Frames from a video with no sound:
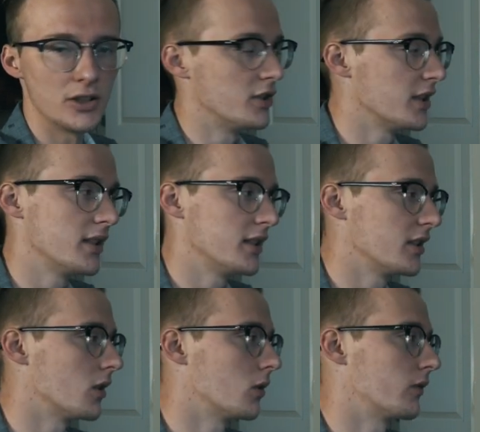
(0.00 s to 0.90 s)
You didn't need to
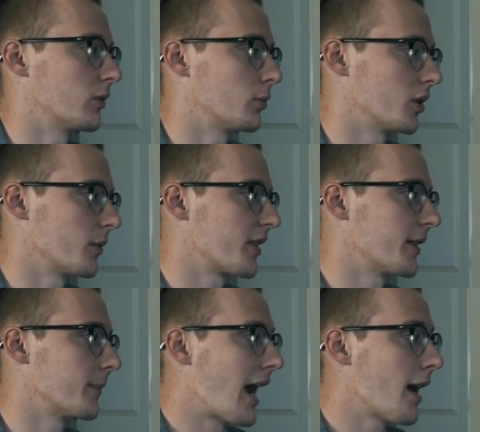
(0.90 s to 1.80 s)
go overboard with
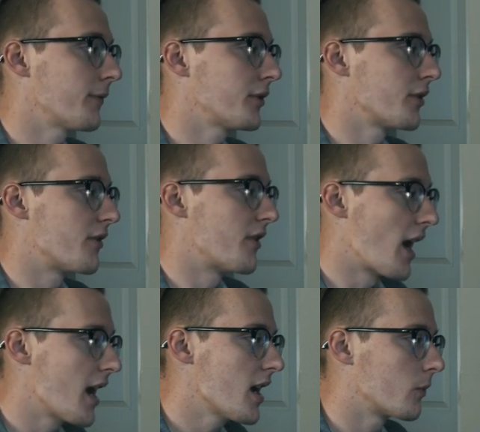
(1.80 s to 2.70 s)
it. After
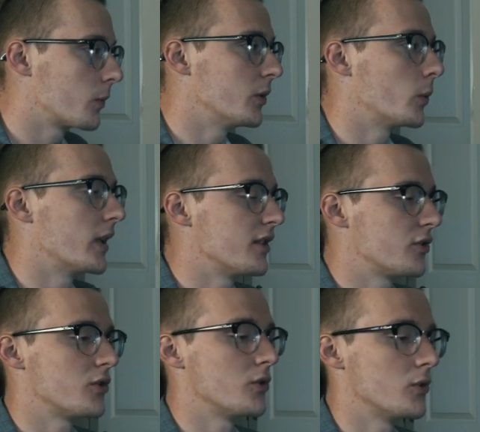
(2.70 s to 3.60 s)
that, we went
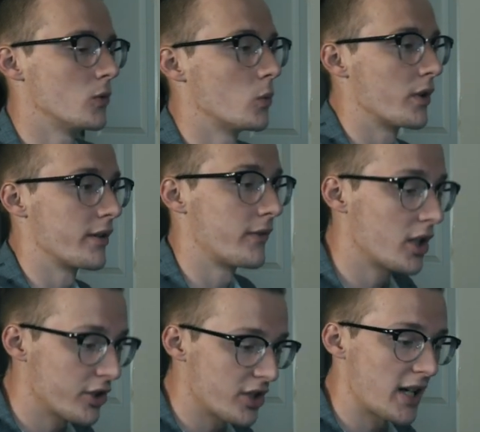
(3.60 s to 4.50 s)
to one of
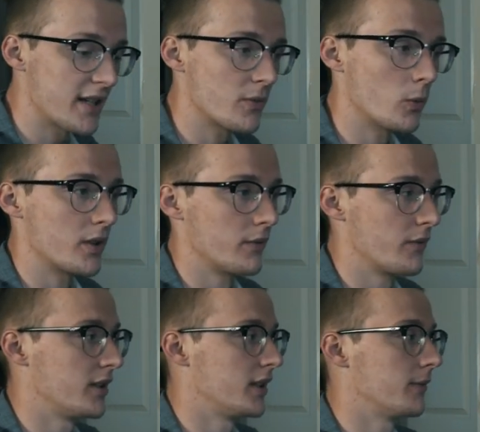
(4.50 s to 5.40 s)
our shots, one of
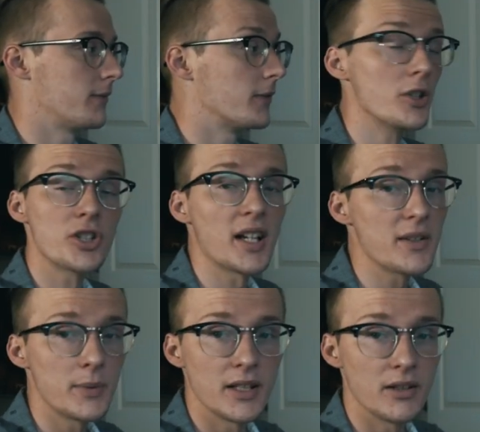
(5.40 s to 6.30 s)
the first shots
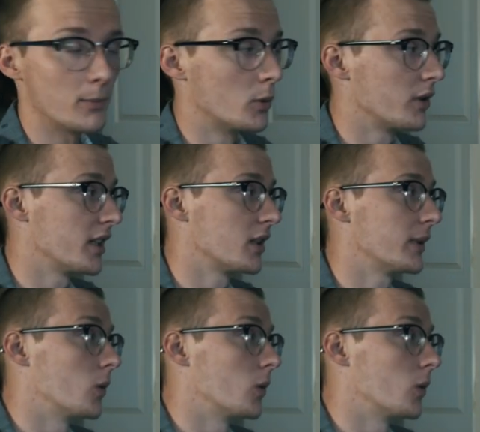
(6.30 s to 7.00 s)
we did in the morning.